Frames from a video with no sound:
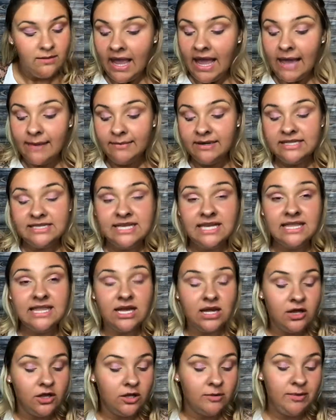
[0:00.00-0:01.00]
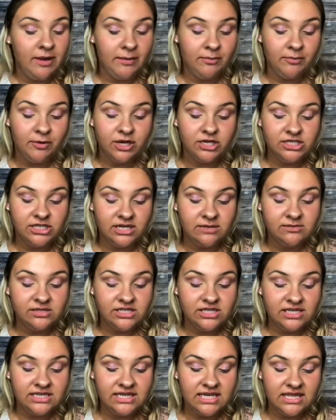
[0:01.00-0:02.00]
I'm going to take that ColourPop brush, and I'm
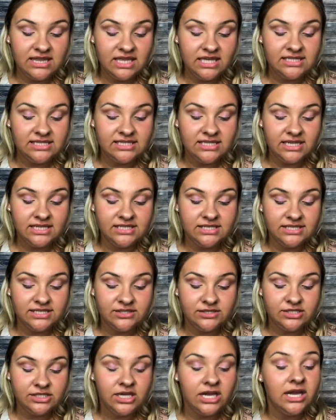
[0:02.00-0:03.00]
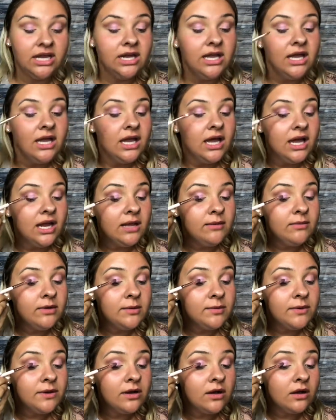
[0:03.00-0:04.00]
just going to take that Celestial shade, and I'm going
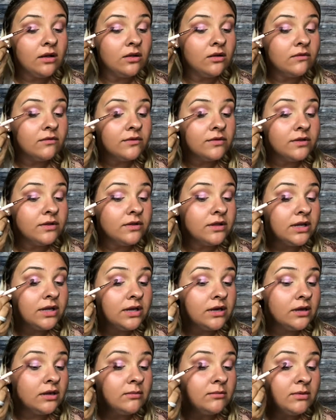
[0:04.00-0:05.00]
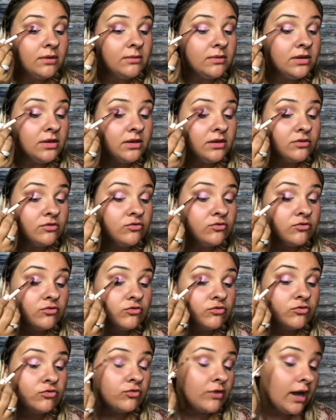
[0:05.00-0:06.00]
to put it all over the lid and maybe
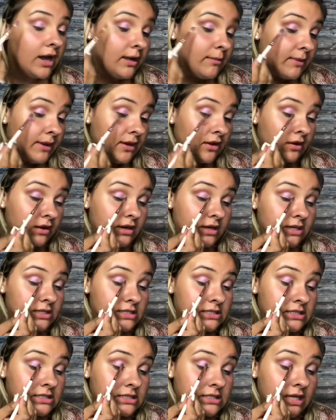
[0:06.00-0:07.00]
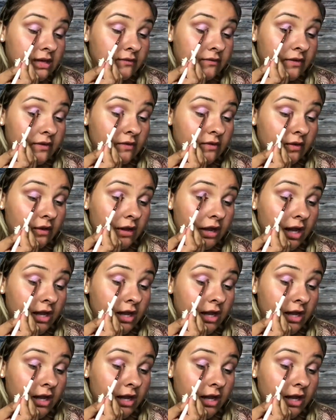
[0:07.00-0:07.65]
try my hardest to save this look.